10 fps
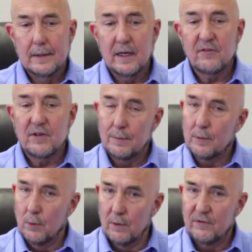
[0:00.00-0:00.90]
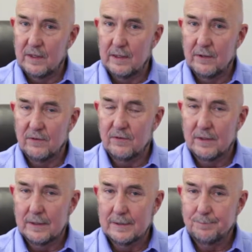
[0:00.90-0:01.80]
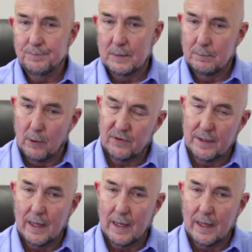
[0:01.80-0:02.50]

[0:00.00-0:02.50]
Next step, of course, is most